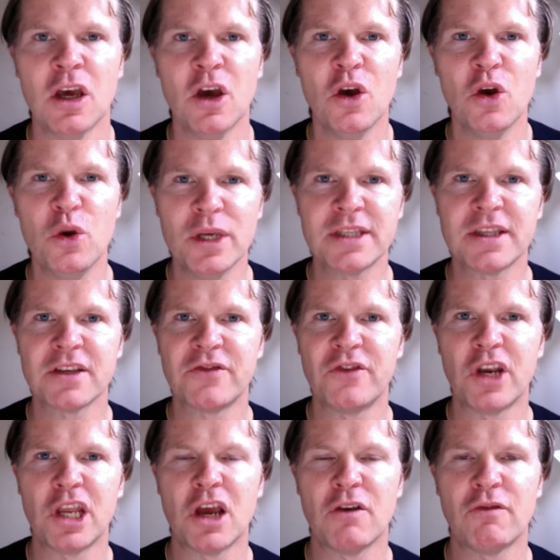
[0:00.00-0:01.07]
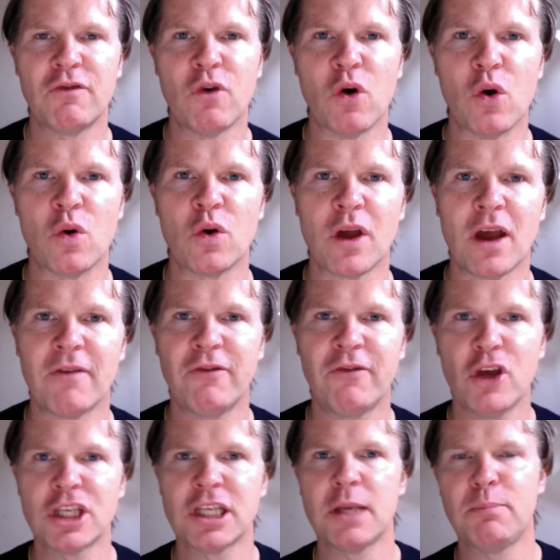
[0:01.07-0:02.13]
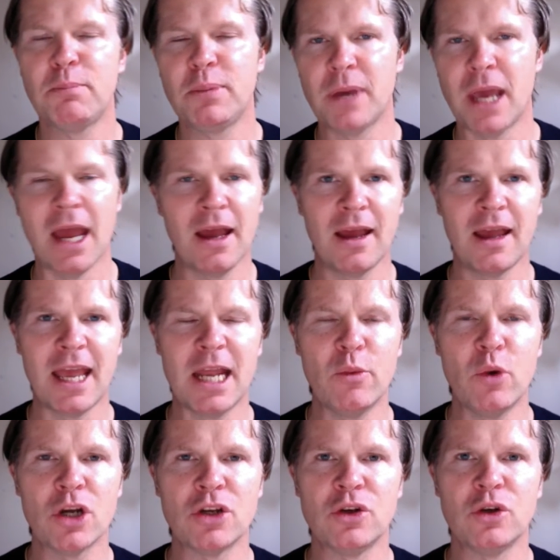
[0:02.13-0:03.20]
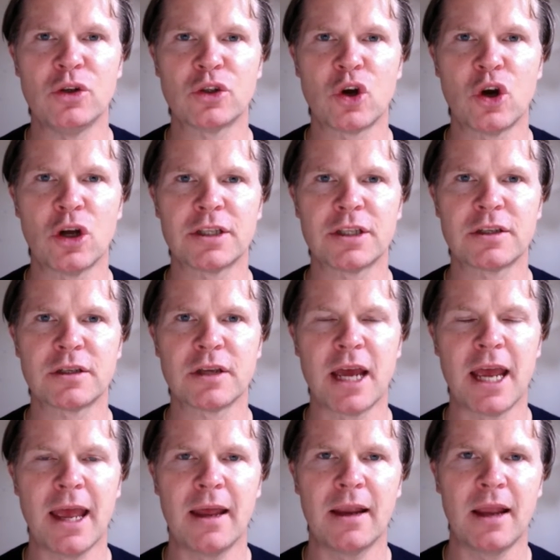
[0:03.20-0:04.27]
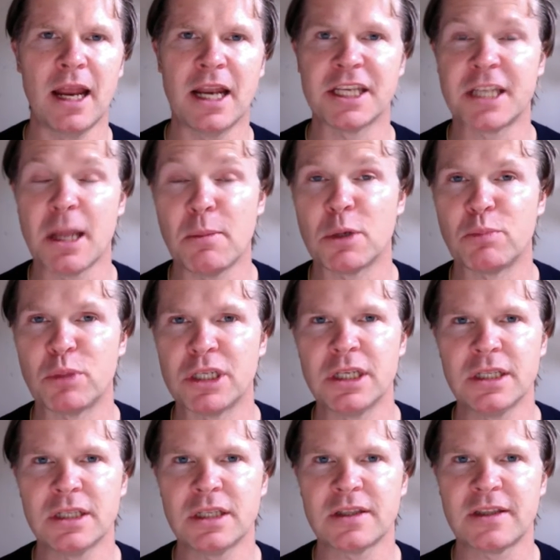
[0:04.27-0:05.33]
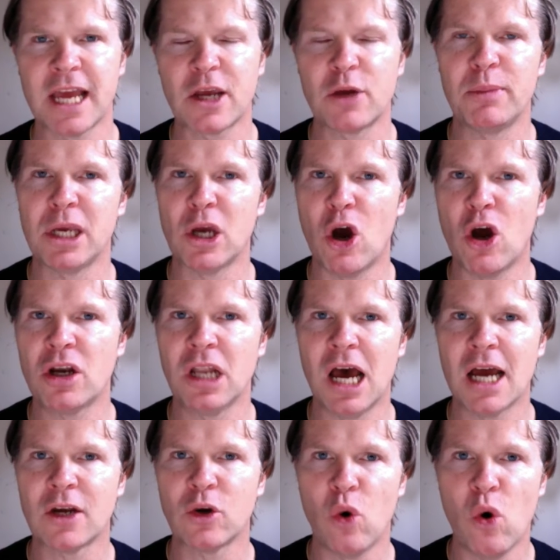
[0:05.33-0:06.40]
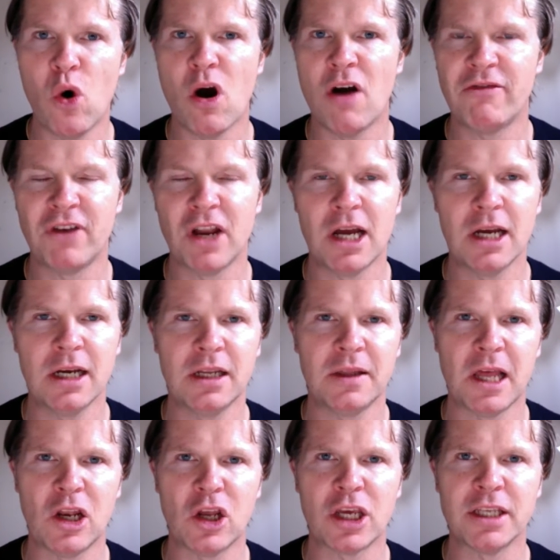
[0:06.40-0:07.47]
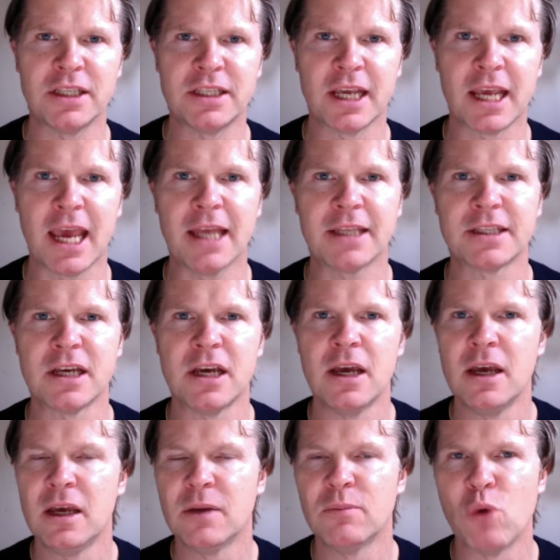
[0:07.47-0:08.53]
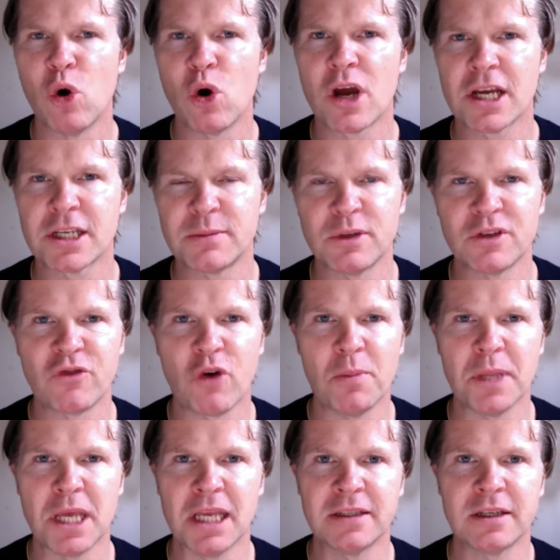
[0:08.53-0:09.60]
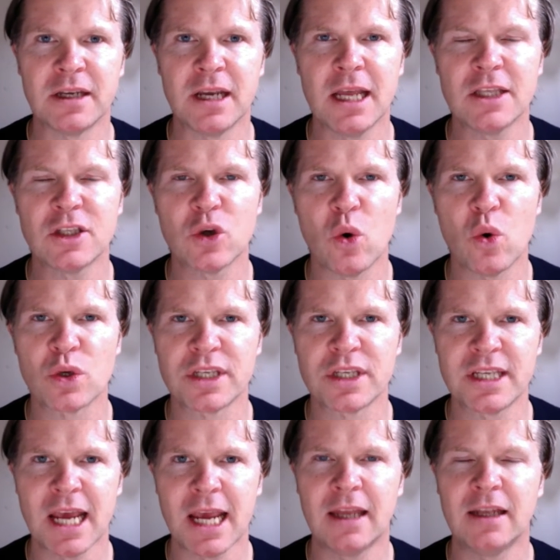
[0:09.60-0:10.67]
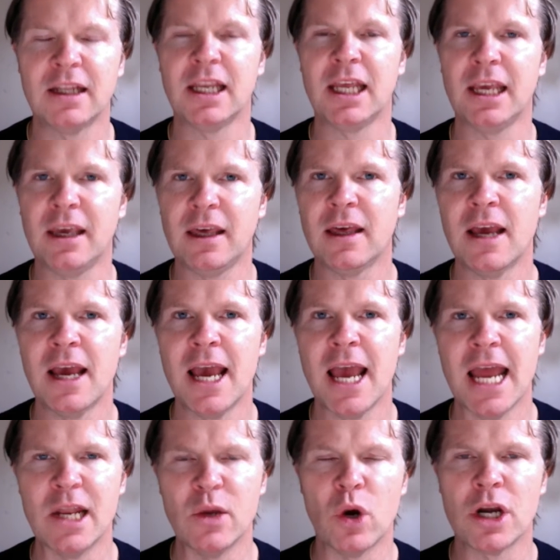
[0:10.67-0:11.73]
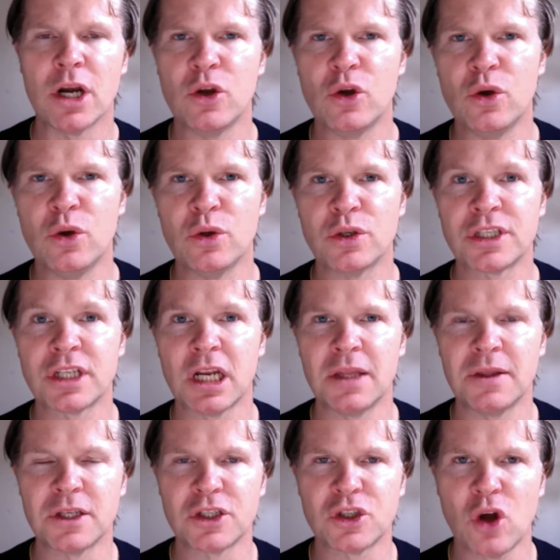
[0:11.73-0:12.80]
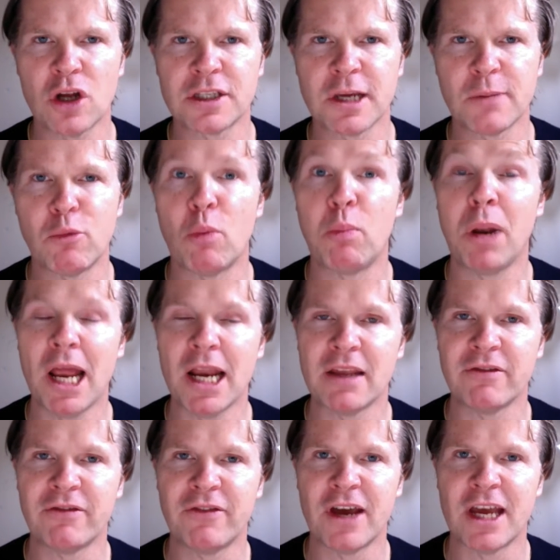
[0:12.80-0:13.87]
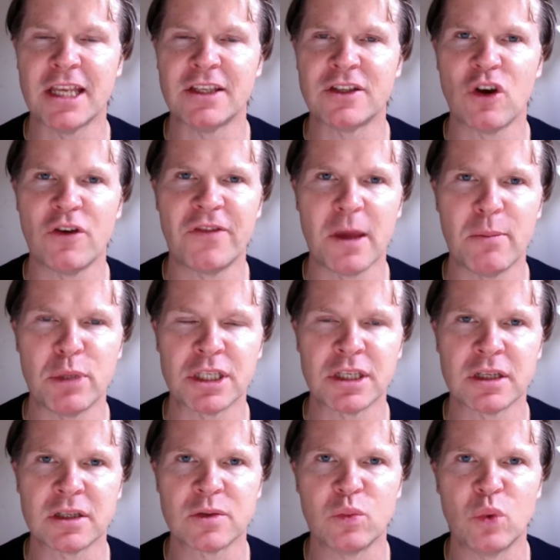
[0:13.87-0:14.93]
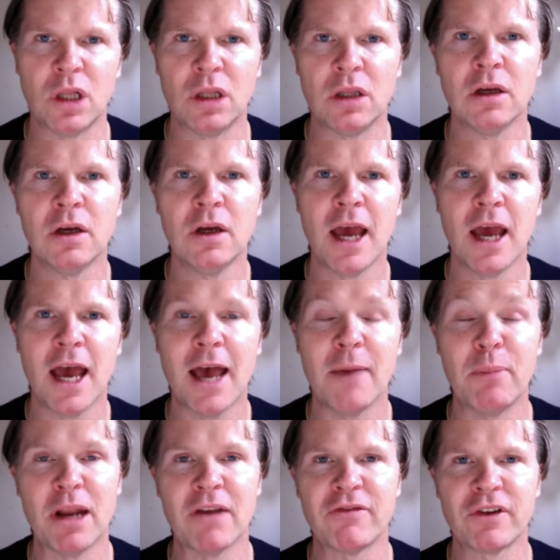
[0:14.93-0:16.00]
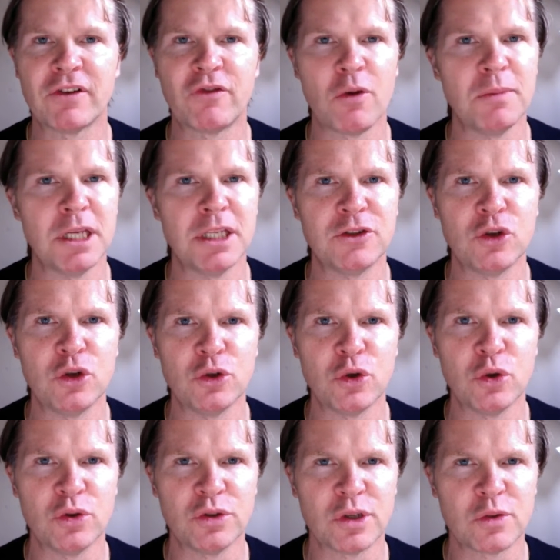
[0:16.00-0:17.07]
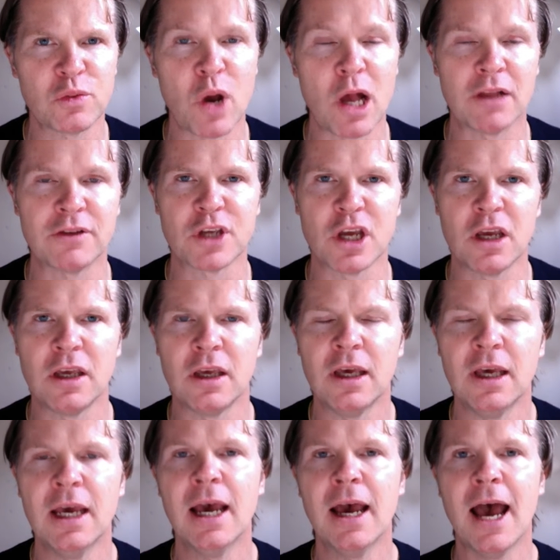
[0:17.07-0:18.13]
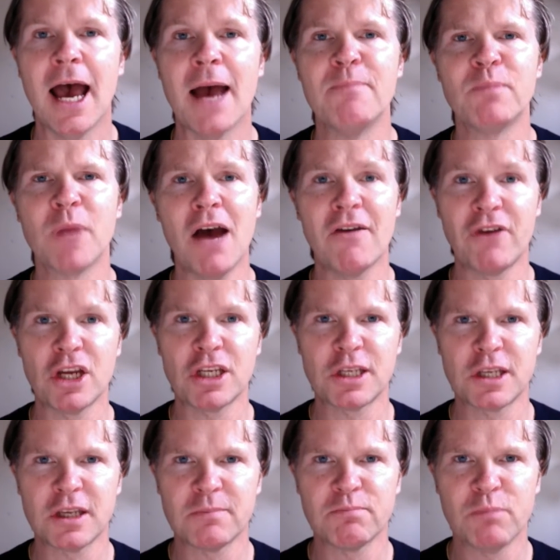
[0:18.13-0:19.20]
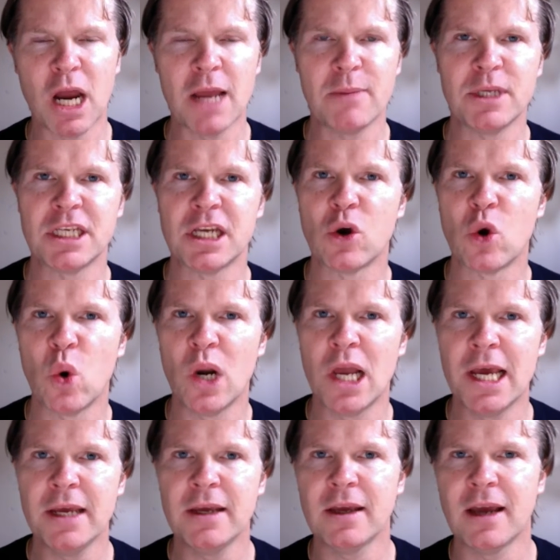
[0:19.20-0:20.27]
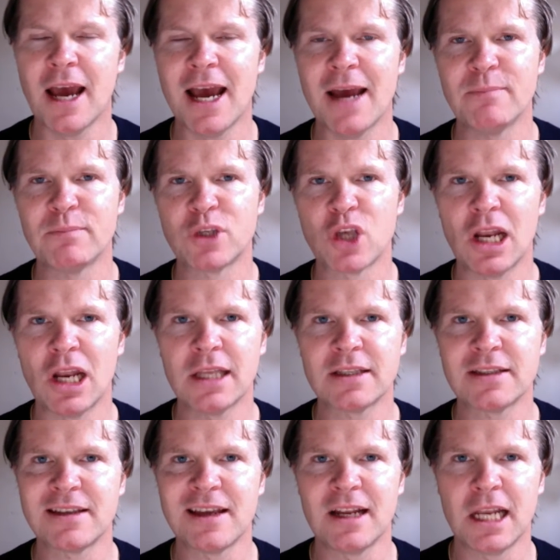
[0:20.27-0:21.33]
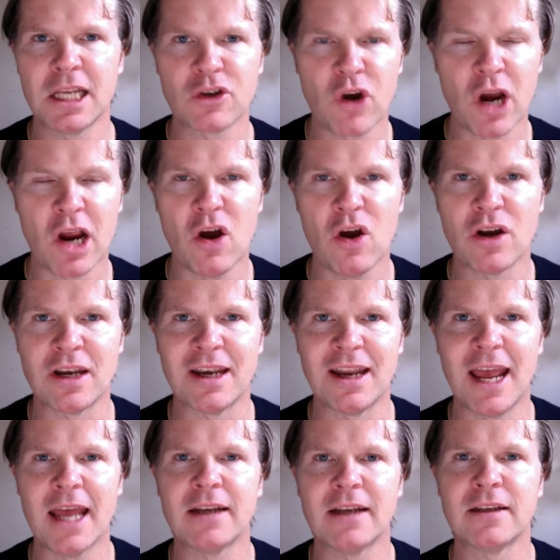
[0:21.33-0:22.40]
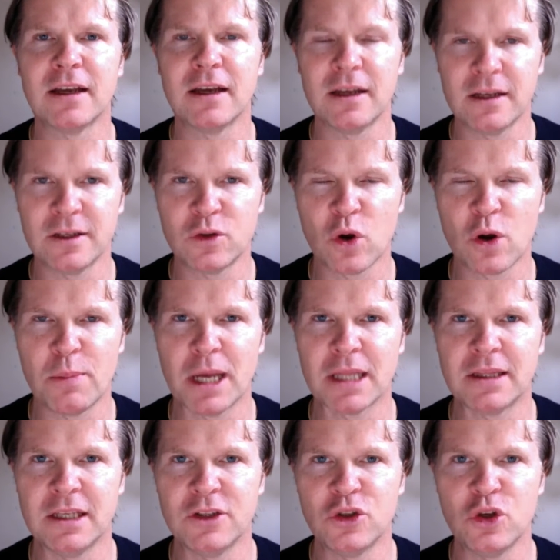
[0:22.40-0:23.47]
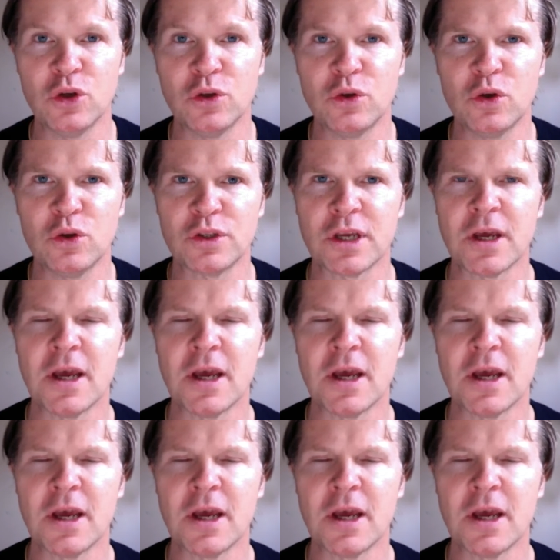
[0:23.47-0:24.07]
who is this video for? Firstly, anyone who's got an established business that could be online or offline, and they're looking to get more customers from the internet. Or, secondly, anyone who's still in the startup or planning phase of their business will benefit from these two tools as well. So, hi, folks. My name is Gourlay. So let's crack on and talk about these two tools.